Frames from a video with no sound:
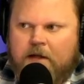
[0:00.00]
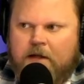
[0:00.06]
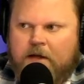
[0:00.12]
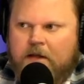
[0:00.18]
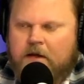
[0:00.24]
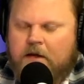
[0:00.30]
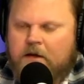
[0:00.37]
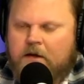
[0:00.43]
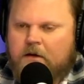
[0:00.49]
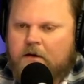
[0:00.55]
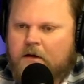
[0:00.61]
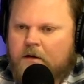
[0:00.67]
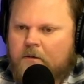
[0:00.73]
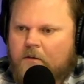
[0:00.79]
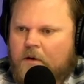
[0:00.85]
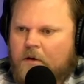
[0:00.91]
they are
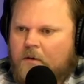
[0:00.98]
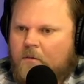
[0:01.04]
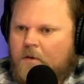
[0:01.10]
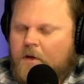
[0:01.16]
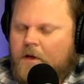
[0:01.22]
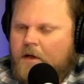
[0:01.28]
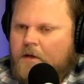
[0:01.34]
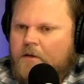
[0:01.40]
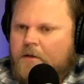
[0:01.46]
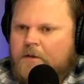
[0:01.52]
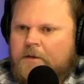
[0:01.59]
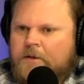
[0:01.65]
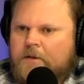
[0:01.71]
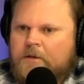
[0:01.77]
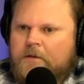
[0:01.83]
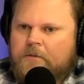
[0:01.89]
i, I want to
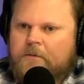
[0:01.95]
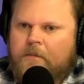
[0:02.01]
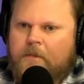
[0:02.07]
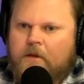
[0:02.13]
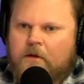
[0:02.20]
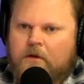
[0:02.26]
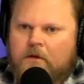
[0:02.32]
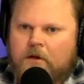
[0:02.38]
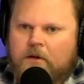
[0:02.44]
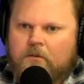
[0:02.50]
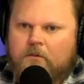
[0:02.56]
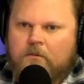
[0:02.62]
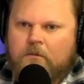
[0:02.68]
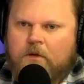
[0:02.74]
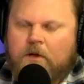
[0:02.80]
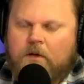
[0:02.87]
you know
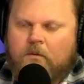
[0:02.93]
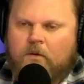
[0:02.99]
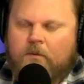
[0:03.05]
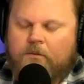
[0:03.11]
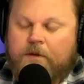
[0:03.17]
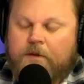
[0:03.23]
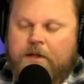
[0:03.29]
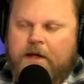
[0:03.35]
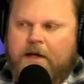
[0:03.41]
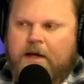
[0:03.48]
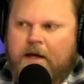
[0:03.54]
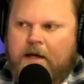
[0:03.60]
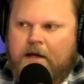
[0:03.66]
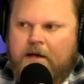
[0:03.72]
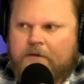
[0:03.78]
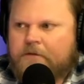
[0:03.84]
I, I want what they
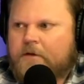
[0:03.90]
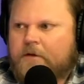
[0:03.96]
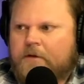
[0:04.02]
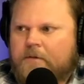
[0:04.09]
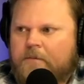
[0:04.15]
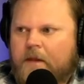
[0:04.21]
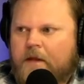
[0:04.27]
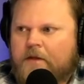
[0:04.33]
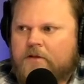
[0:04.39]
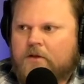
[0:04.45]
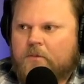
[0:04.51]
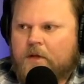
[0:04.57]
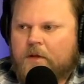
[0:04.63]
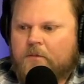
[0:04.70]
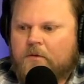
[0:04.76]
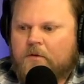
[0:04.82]
have and so
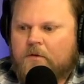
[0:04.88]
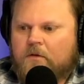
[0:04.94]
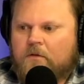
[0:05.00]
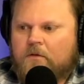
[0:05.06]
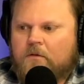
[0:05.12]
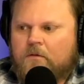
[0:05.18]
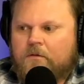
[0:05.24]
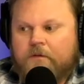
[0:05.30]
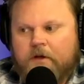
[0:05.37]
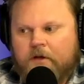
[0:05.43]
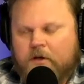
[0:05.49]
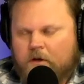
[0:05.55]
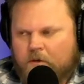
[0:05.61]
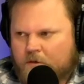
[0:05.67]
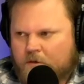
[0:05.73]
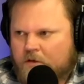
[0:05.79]
people then
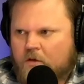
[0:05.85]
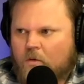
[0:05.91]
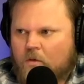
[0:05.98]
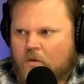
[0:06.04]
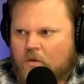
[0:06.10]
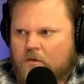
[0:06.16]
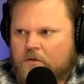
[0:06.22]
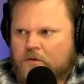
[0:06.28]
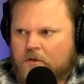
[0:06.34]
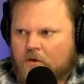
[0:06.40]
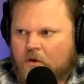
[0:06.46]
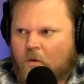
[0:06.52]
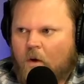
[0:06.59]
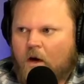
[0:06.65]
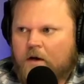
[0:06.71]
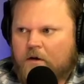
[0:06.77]
go to school to
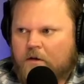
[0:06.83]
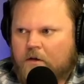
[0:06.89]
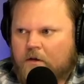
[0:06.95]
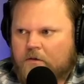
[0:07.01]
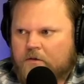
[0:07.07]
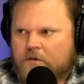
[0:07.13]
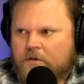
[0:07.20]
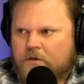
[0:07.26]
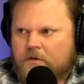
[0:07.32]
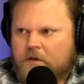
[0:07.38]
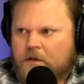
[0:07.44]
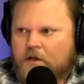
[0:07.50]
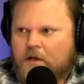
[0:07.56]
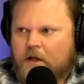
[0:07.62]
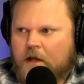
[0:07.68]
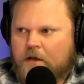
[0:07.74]
acquire those
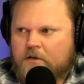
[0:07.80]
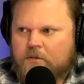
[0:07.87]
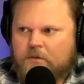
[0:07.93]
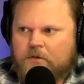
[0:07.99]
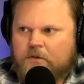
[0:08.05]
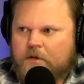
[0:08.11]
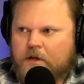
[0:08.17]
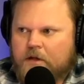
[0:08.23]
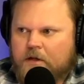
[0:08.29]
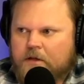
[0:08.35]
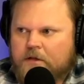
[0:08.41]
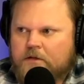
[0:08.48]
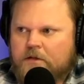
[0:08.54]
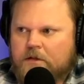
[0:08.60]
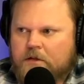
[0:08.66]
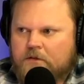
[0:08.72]
intangible
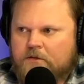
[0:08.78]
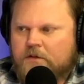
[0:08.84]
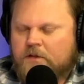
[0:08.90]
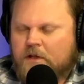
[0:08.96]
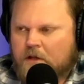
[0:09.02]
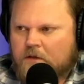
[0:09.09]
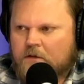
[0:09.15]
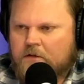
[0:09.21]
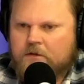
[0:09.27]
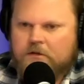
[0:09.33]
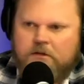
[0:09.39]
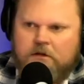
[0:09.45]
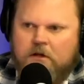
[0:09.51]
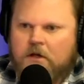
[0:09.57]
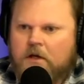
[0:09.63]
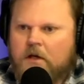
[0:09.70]
things those skills
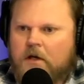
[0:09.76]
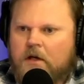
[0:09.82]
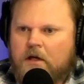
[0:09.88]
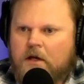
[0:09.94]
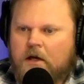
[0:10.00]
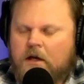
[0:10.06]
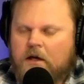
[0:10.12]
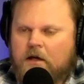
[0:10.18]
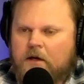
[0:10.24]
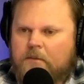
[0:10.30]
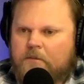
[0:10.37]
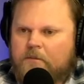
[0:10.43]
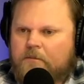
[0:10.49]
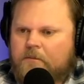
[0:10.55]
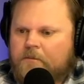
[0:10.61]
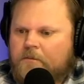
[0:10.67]

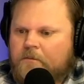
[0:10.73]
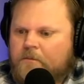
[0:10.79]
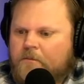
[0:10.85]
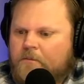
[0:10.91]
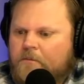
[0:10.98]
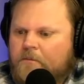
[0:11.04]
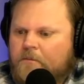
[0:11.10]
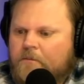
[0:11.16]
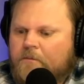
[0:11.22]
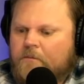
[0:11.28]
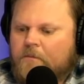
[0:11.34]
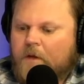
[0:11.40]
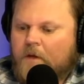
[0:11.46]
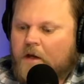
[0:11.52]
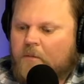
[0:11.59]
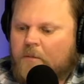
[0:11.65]
um,
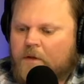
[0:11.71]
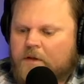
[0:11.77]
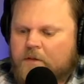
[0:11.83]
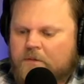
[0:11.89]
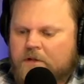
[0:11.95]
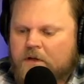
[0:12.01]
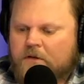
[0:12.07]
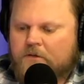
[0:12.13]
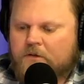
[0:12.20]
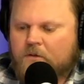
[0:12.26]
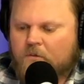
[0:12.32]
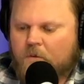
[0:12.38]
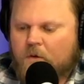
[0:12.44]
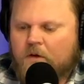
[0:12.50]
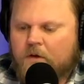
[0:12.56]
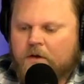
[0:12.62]
they commit themselves to
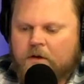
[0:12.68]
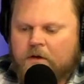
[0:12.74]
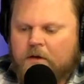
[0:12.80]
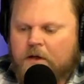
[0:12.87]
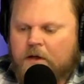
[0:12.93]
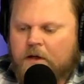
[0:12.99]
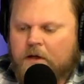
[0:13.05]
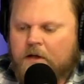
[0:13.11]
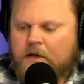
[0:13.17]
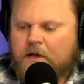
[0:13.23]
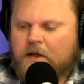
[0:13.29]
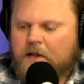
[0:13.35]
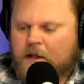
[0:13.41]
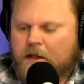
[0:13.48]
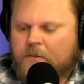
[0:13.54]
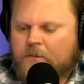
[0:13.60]
work and they
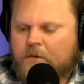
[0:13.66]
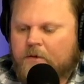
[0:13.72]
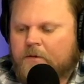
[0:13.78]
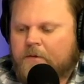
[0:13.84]
labor